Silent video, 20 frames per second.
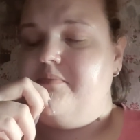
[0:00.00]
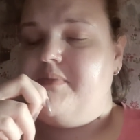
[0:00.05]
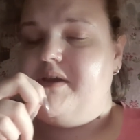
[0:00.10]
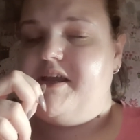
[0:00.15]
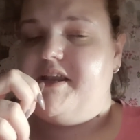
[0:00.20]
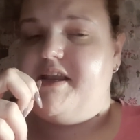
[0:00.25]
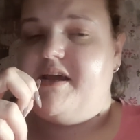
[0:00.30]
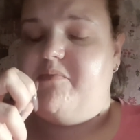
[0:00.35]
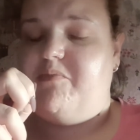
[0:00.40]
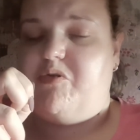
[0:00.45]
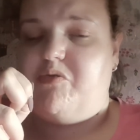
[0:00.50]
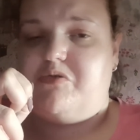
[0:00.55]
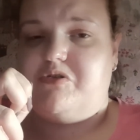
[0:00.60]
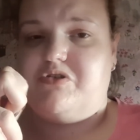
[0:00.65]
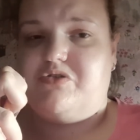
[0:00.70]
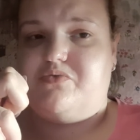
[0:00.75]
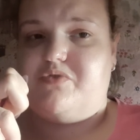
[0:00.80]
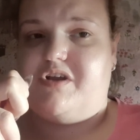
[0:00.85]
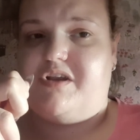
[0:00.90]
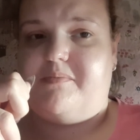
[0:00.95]
Me and Emma were
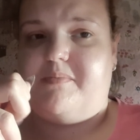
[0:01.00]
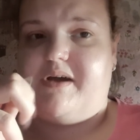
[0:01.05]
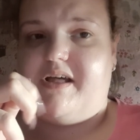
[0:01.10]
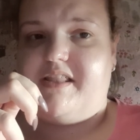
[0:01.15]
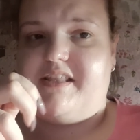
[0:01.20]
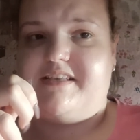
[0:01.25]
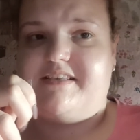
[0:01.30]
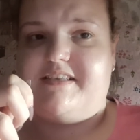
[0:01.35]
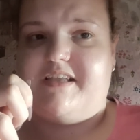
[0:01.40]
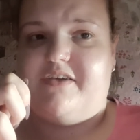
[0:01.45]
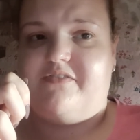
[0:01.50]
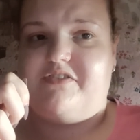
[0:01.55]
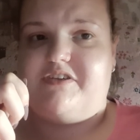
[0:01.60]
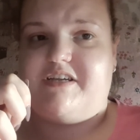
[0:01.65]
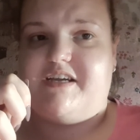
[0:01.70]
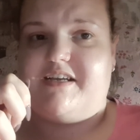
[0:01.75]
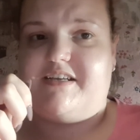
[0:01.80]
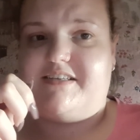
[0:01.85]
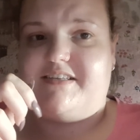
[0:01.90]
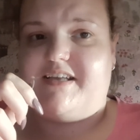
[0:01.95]
talking about this the other
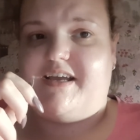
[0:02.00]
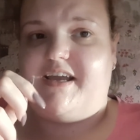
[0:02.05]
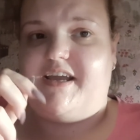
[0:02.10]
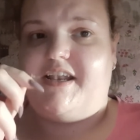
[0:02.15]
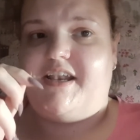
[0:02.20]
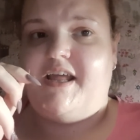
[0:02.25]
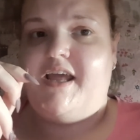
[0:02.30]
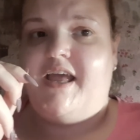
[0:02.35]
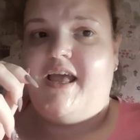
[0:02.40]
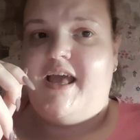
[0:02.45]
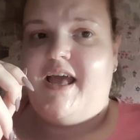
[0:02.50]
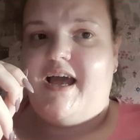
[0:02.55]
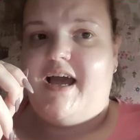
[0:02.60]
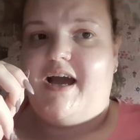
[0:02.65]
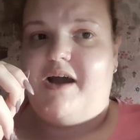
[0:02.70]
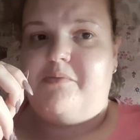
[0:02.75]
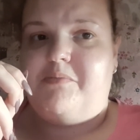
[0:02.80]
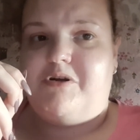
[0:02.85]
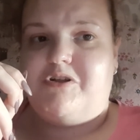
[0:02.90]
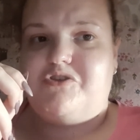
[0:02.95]
day, saying
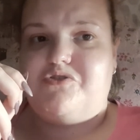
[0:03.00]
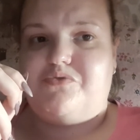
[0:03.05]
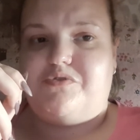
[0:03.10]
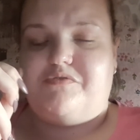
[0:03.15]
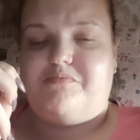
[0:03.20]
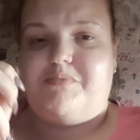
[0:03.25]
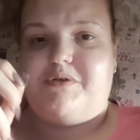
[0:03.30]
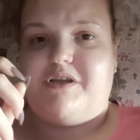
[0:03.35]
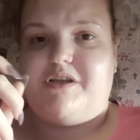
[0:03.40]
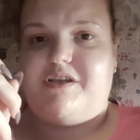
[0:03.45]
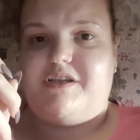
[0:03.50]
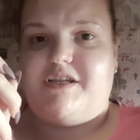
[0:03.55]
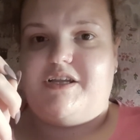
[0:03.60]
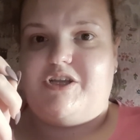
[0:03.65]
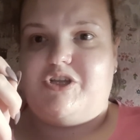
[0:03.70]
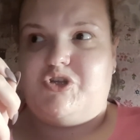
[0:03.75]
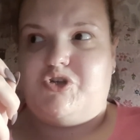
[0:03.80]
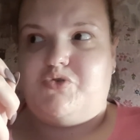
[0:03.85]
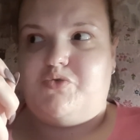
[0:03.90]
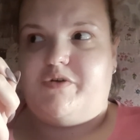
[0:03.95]
how much we've been
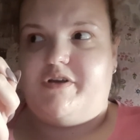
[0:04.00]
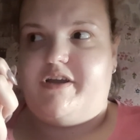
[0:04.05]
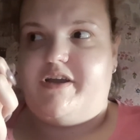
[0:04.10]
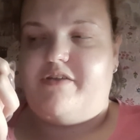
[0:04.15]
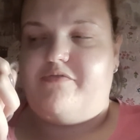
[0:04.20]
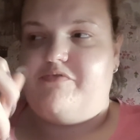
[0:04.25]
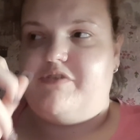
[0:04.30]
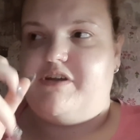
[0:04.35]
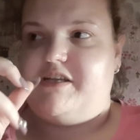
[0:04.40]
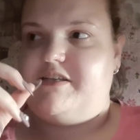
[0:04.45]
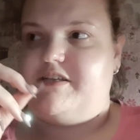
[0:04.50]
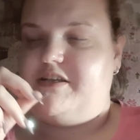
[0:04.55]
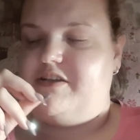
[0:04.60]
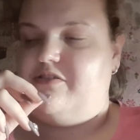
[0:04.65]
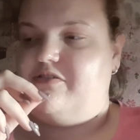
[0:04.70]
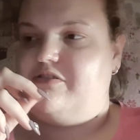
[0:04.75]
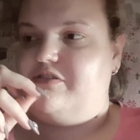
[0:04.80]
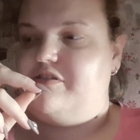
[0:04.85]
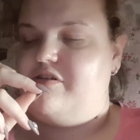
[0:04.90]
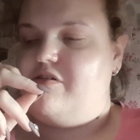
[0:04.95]
enjoying reading
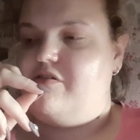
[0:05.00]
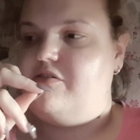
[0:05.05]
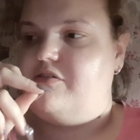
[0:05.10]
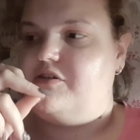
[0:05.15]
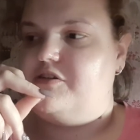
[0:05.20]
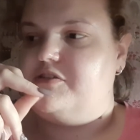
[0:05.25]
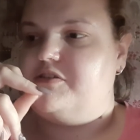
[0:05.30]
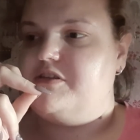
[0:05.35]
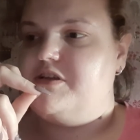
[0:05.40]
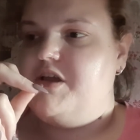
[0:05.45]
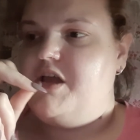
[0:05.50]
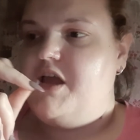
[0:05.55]
our sagas.